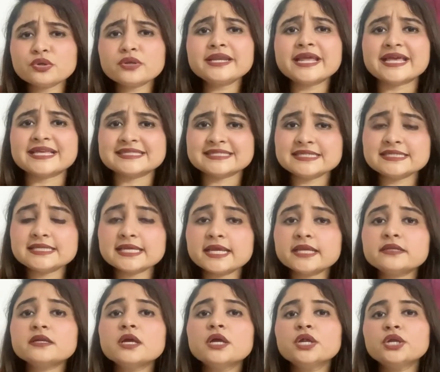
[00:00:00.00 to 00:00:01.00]
hesitate
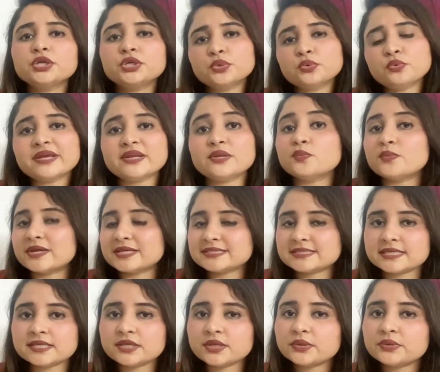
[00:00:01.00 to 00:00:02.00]
to invest in
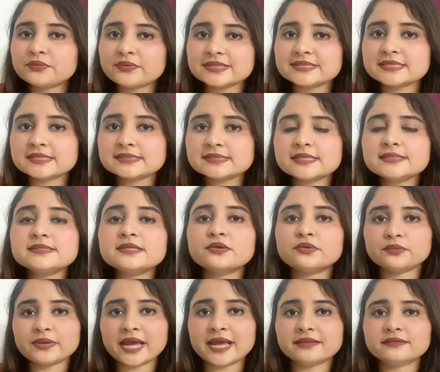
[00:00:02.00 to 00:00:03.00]
your dressing sense,
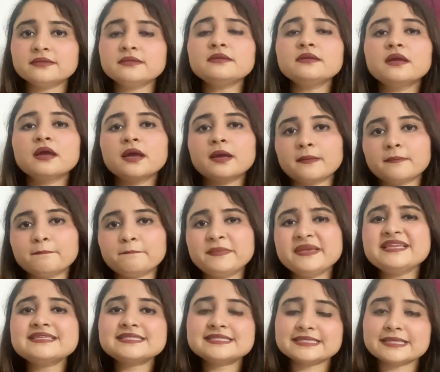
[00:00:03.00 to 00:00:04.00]
rather be
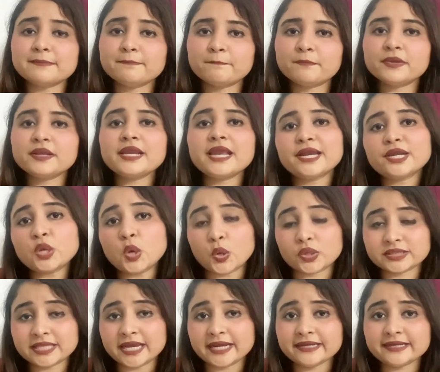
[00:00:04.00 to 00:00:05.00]
simple and
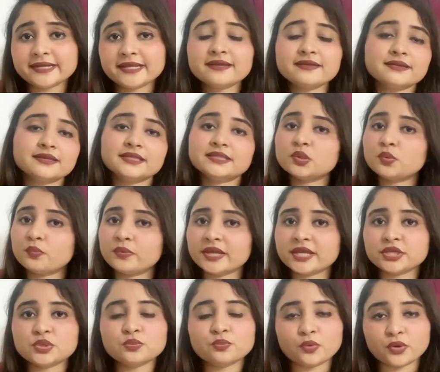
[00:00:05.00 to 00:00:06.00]
authentic in the way you
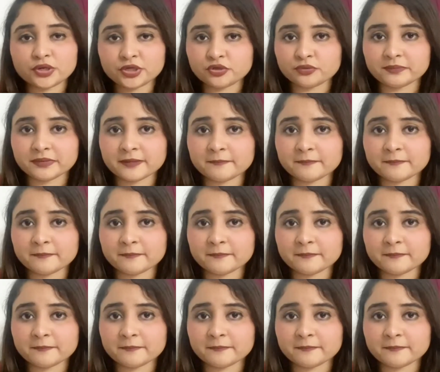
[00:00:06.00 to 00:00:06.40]
want to be.